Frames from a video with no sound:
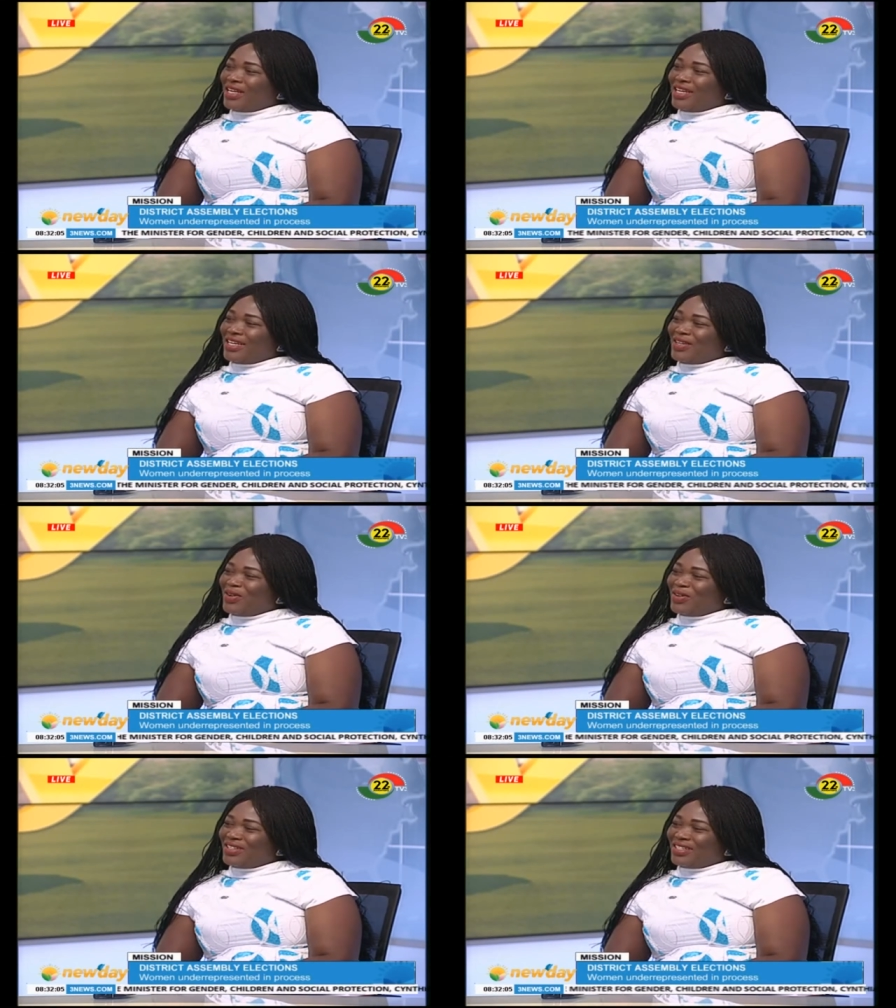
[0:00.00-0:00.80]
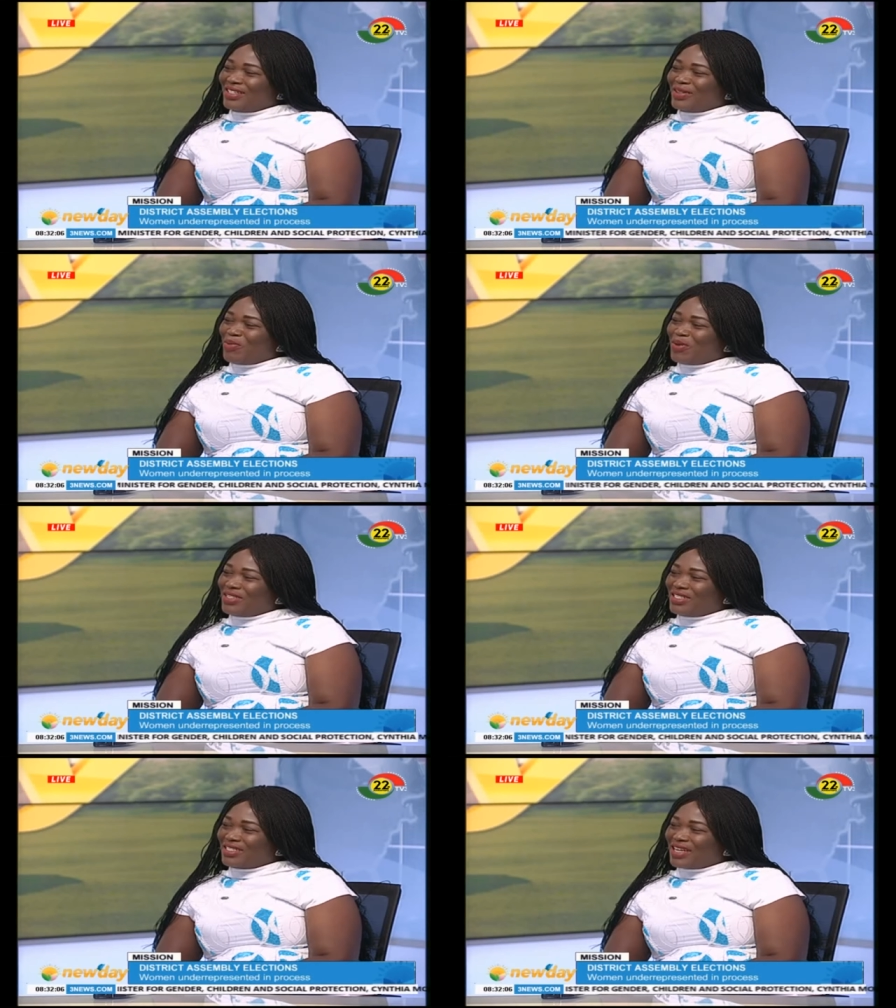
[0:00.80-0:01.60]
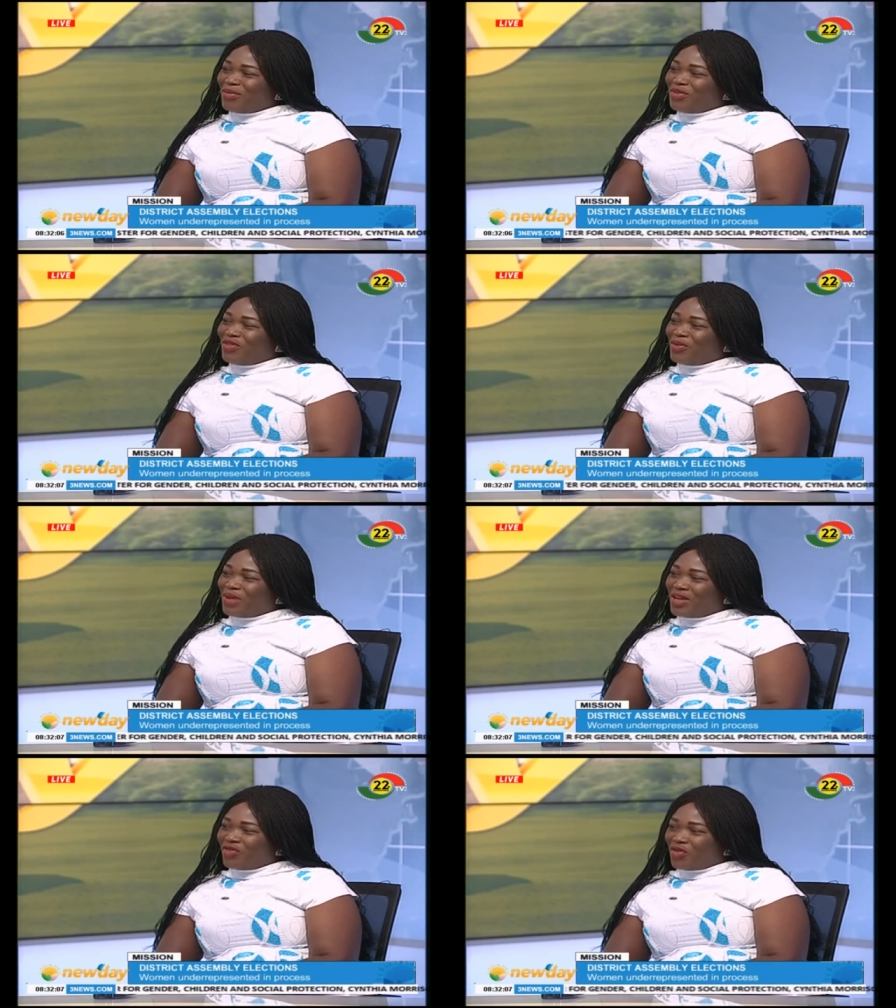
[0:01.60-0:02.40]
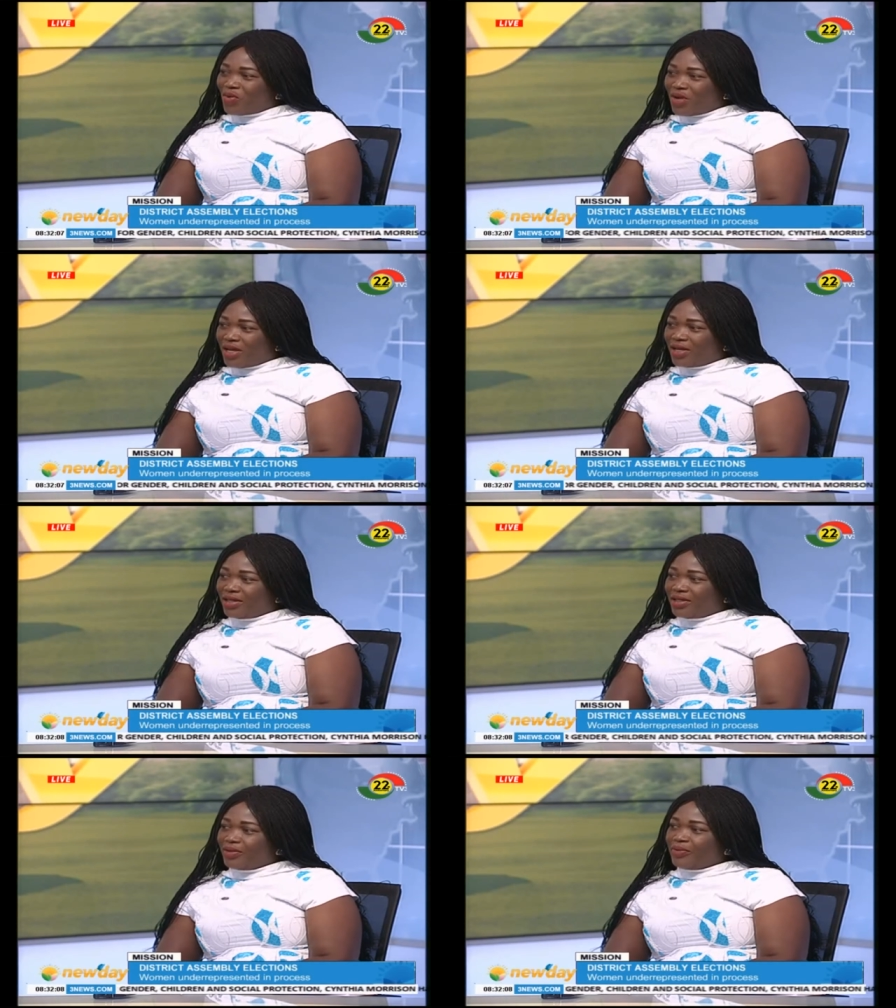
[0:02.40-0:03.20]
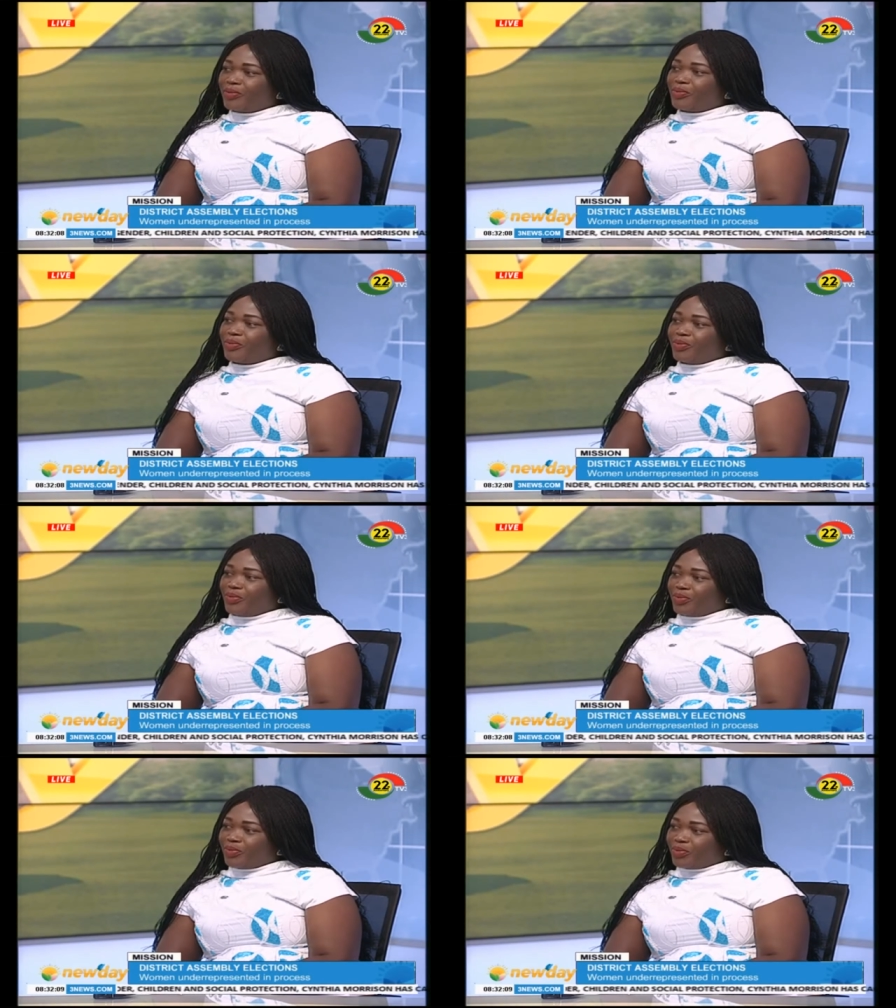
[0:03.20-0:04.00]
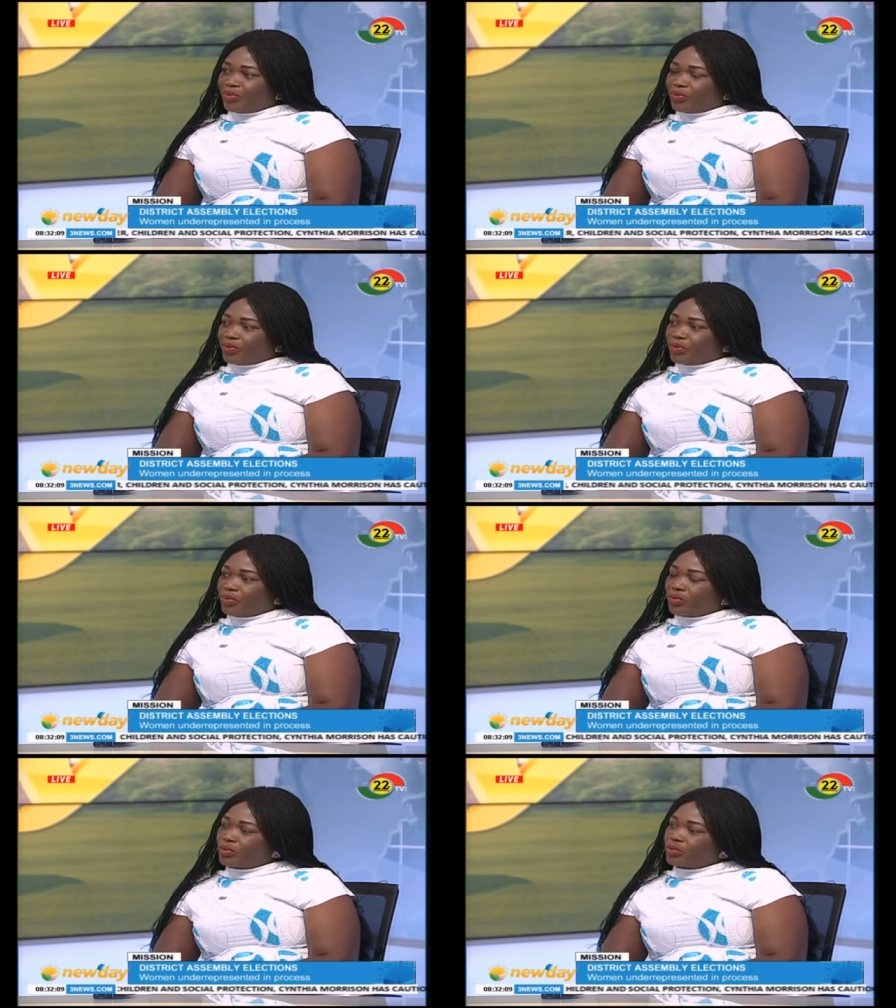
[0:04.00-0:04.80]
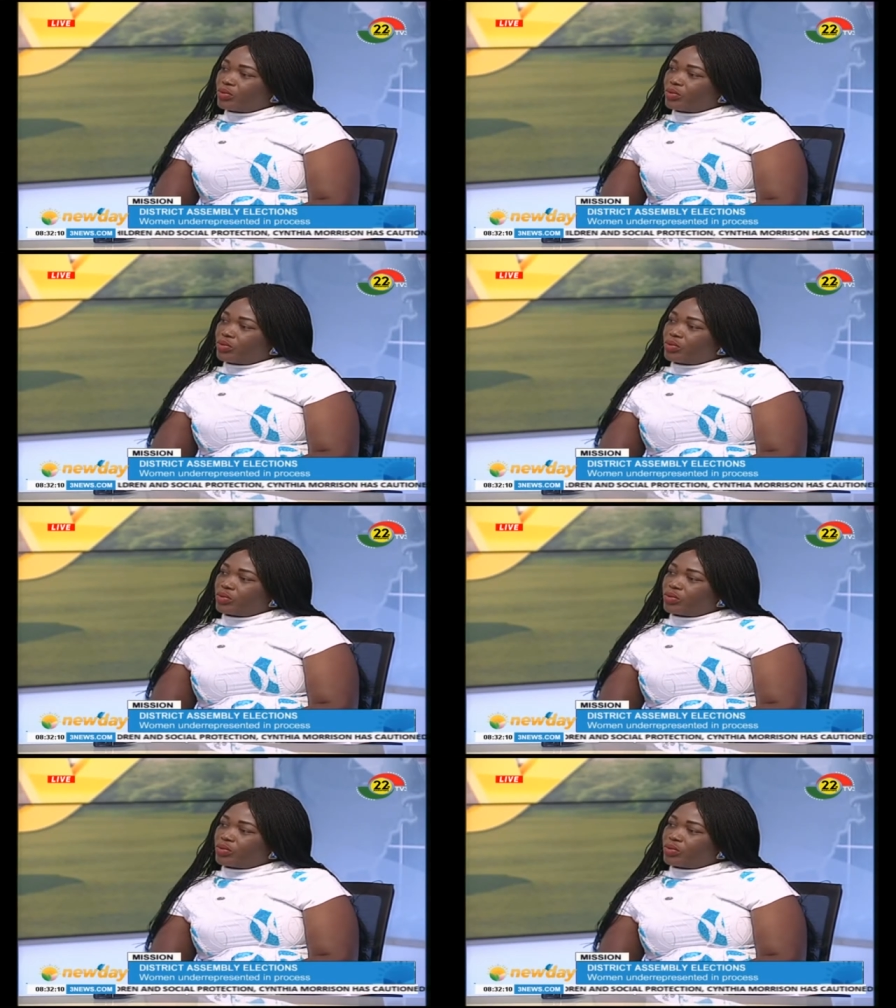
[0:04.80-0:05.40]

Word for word: that all the support is coming from everywhere. Yeah. So um, lastly, before we